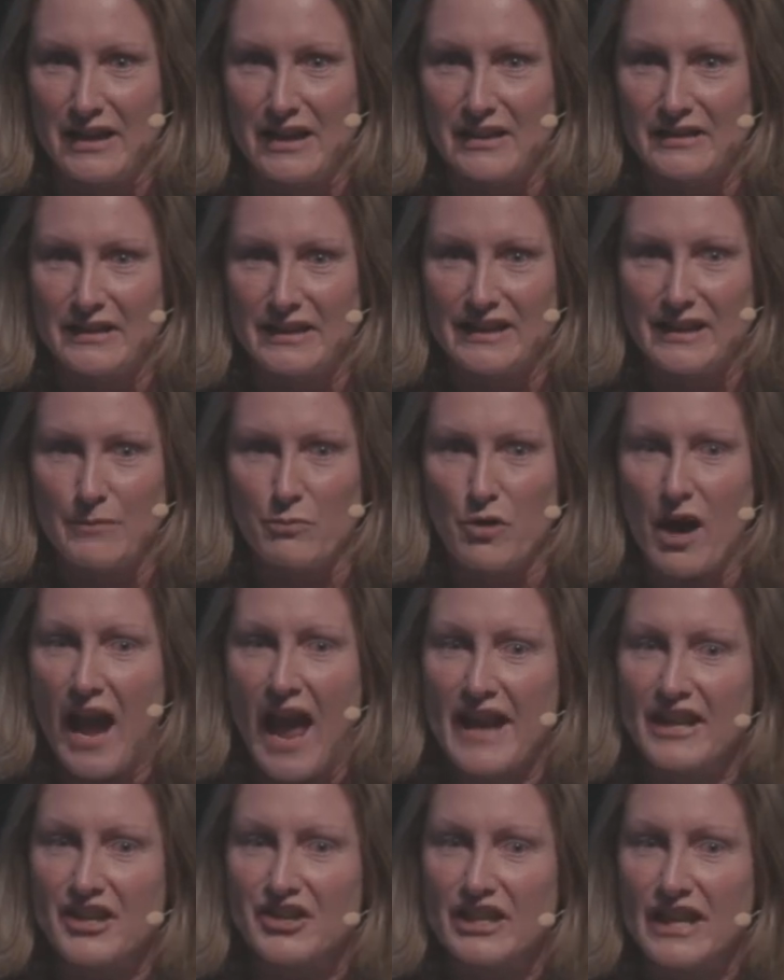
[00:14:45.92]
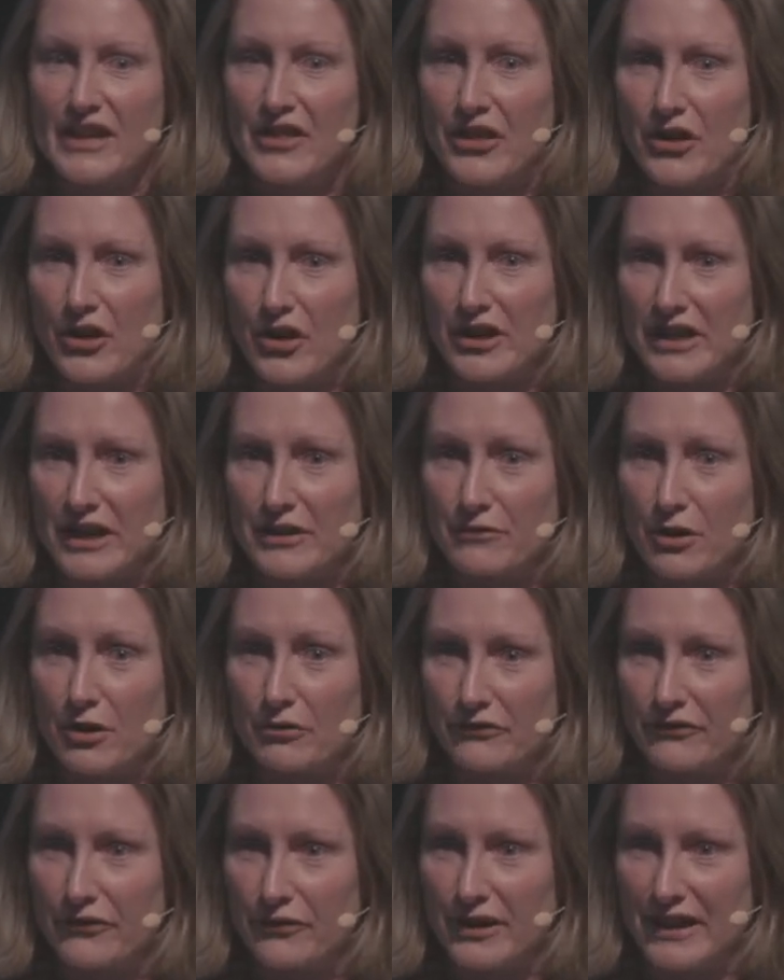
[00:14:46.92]
She said, "Well, how did you get
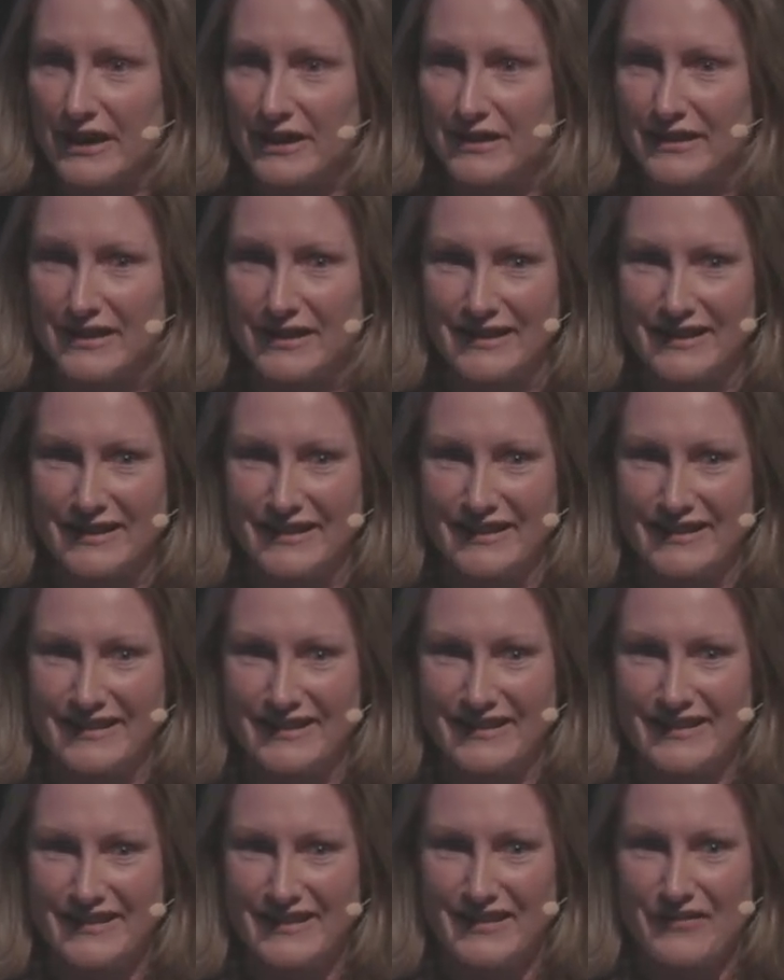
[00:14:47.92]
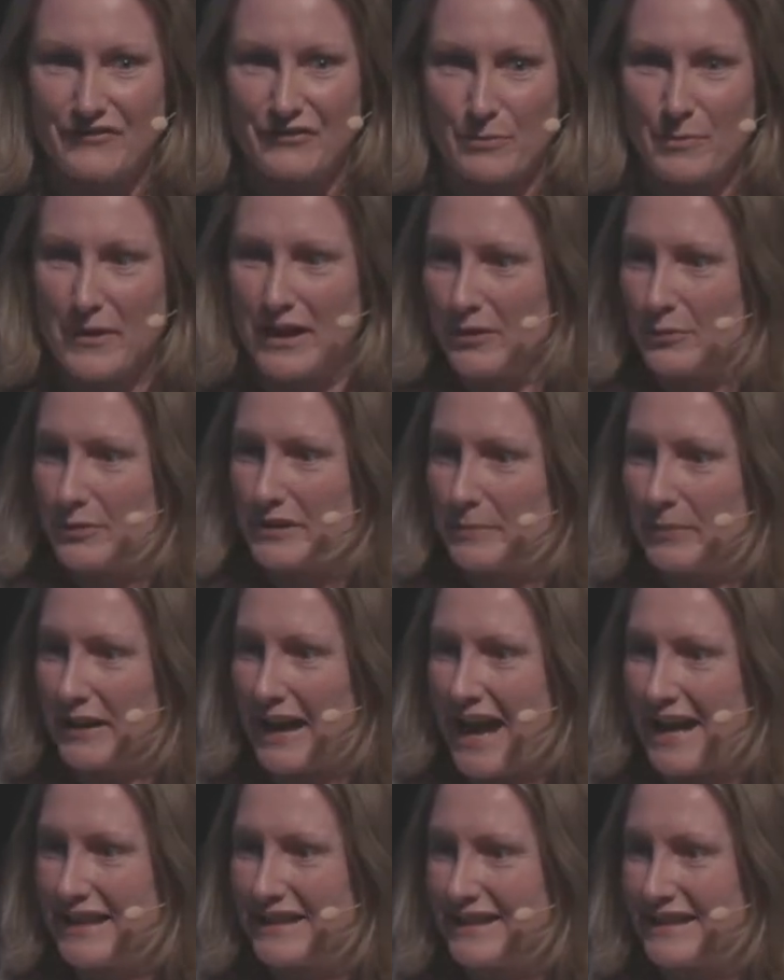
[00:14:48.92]
30-year-old footage from when it was
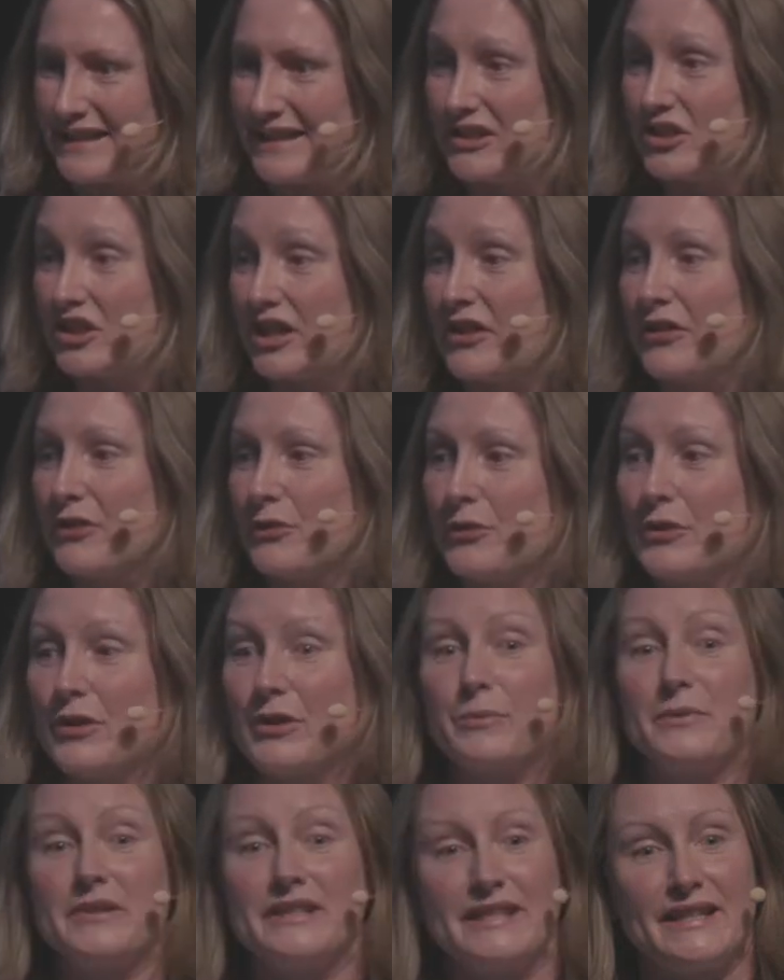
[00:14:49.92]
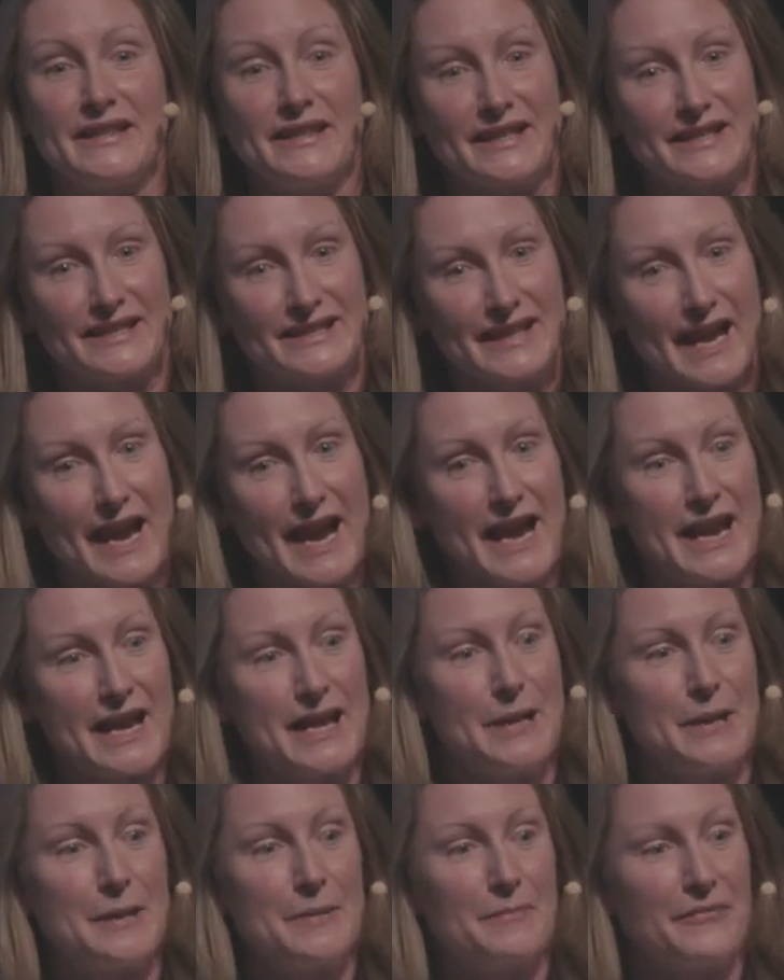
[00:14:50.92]
planted?" She thought it was in the
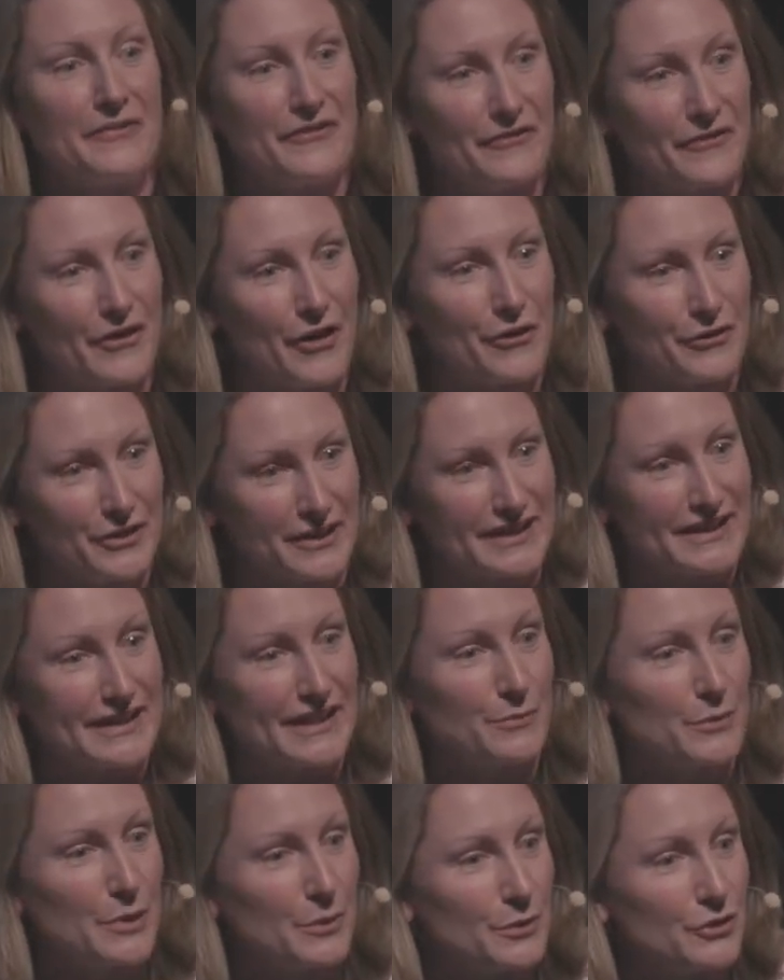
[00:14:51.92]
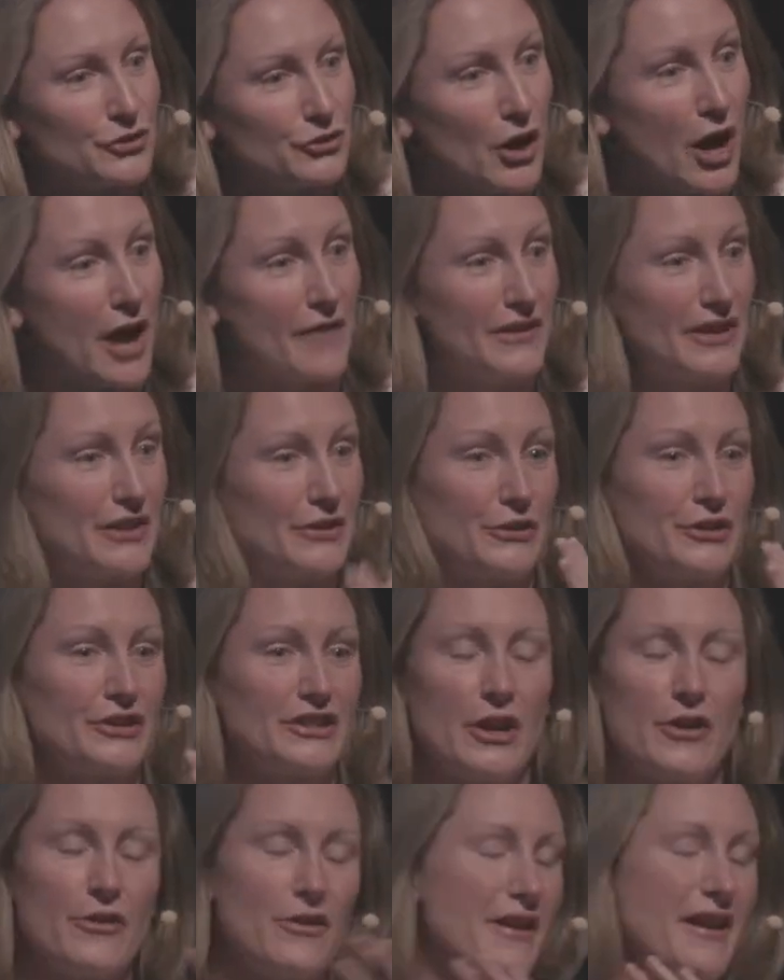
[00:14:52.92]
same forest that we were driving through.
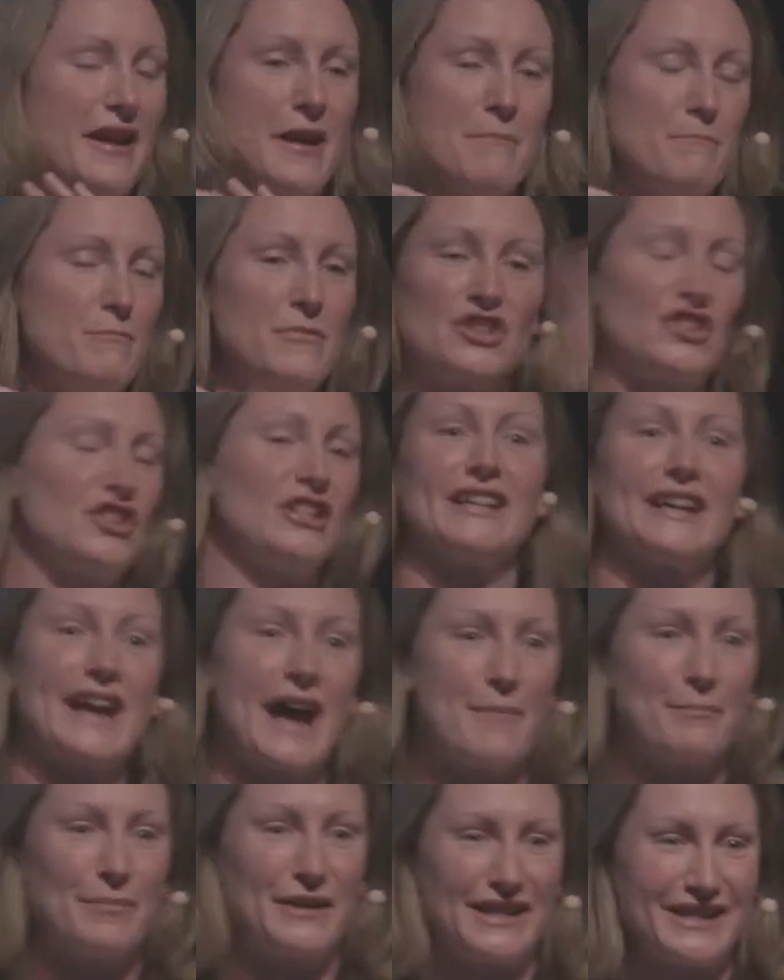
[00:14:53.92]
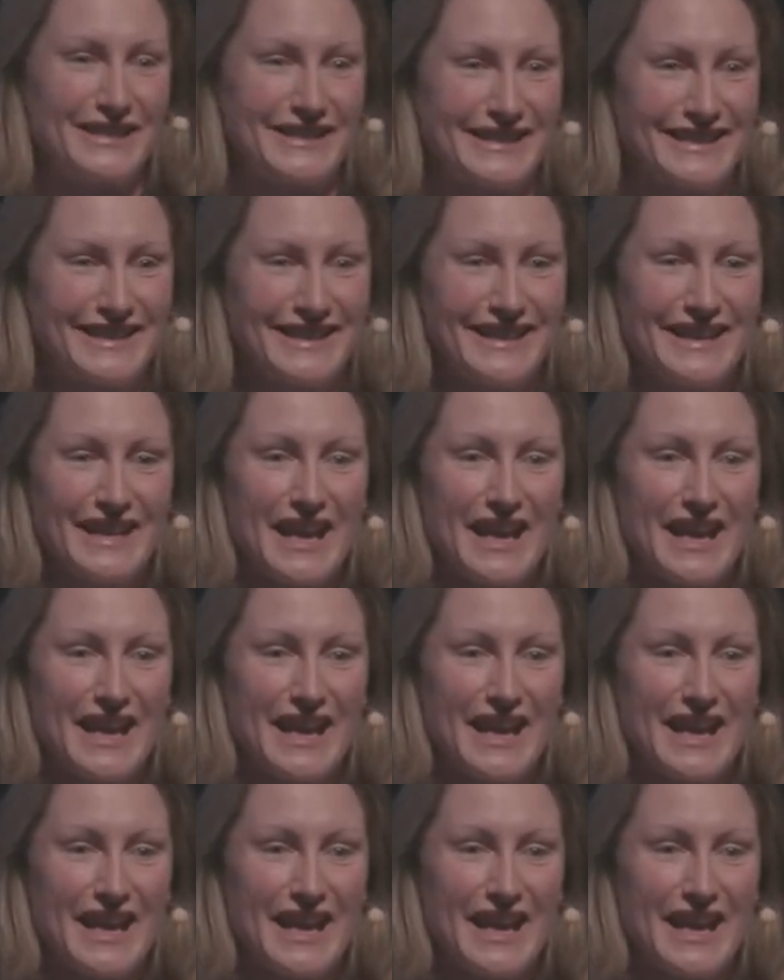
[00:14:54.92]
So mission accomplished.